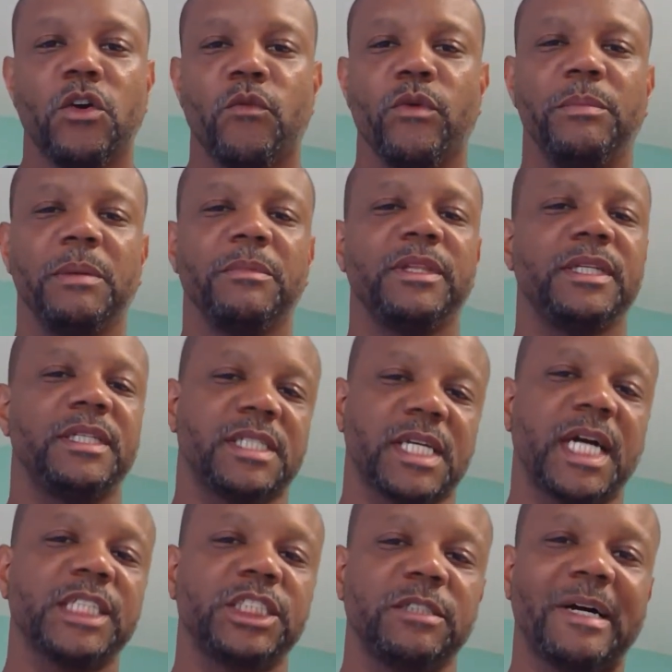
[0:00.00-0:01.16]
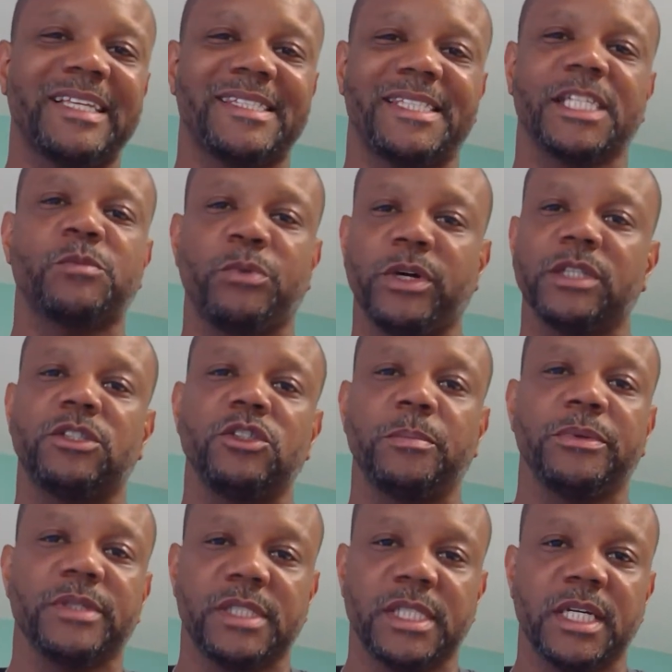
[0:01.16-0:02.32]
Remember the discussion about
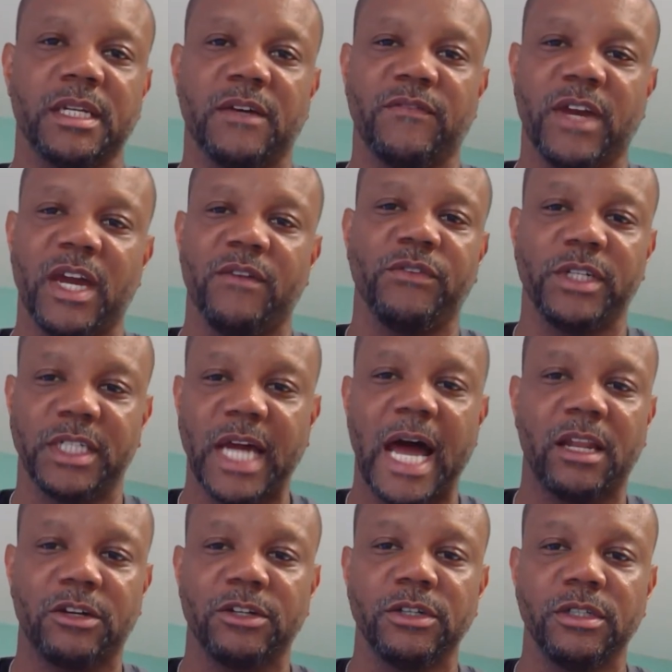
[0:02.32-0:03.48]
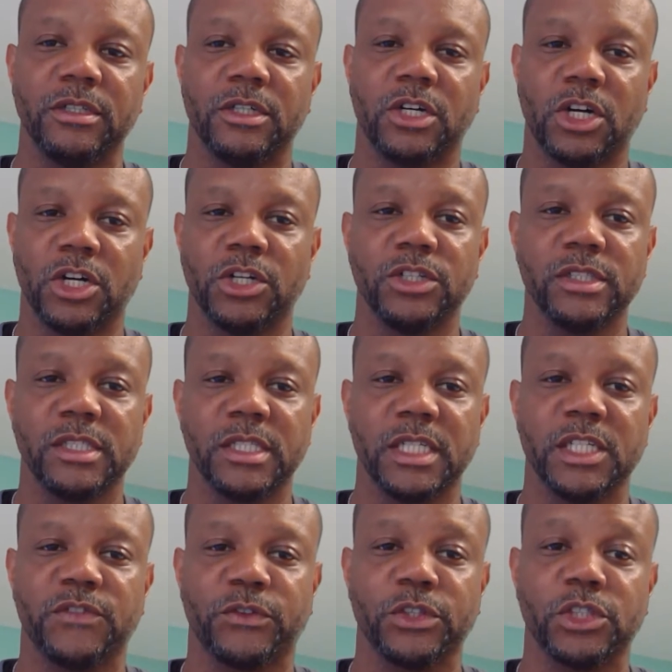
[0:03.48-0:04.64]
6.2% of every dollar earned
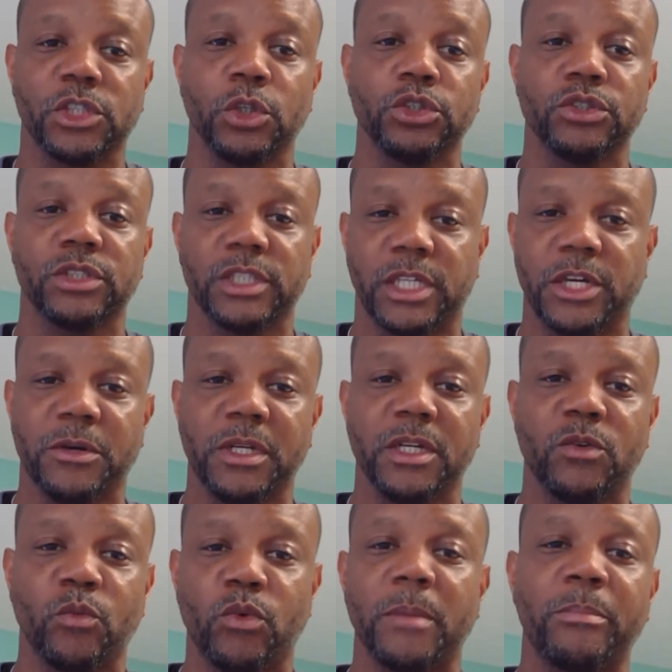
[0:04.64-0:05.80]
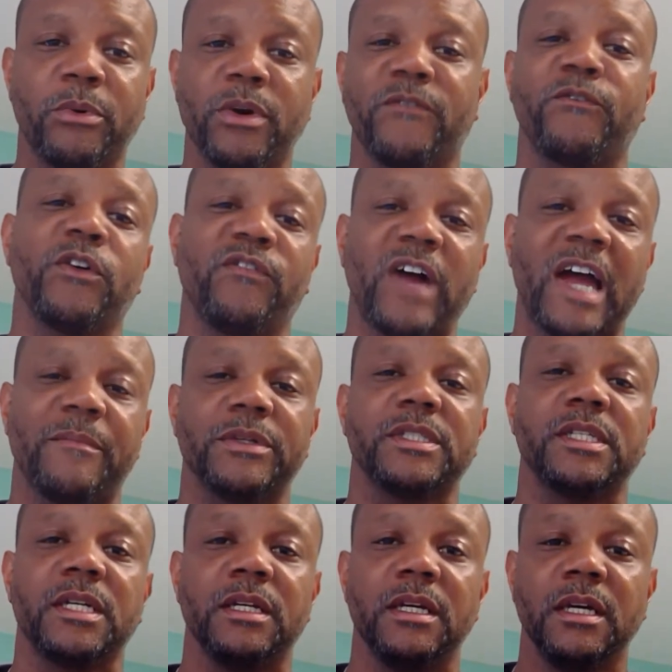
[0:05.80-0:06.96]
is for Social Security and
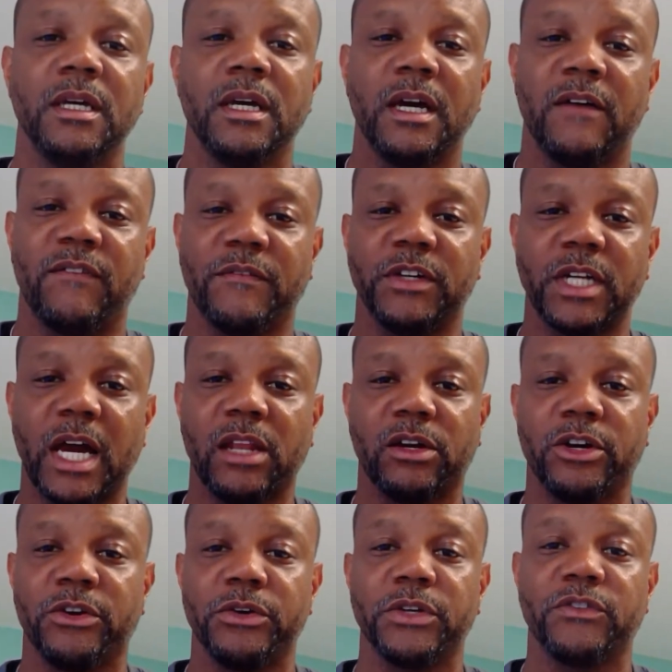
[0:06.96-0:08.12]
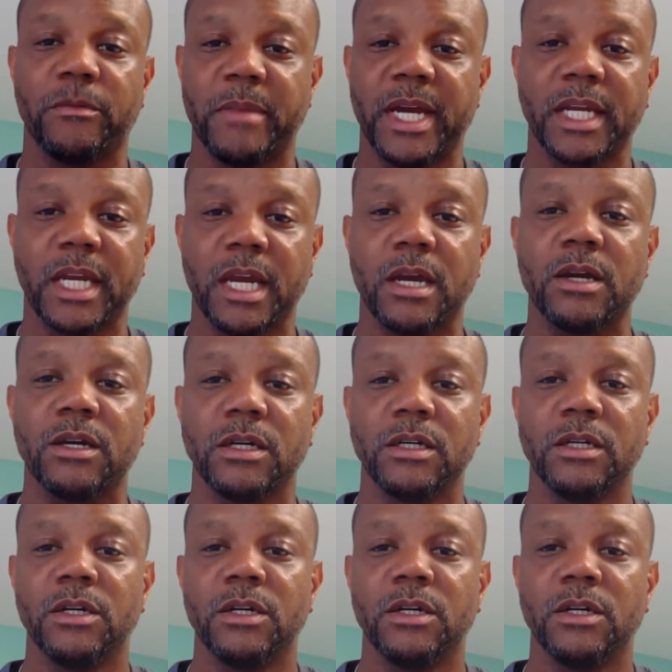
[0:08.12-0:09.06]
1.45% of every dollar earned is for Medicare?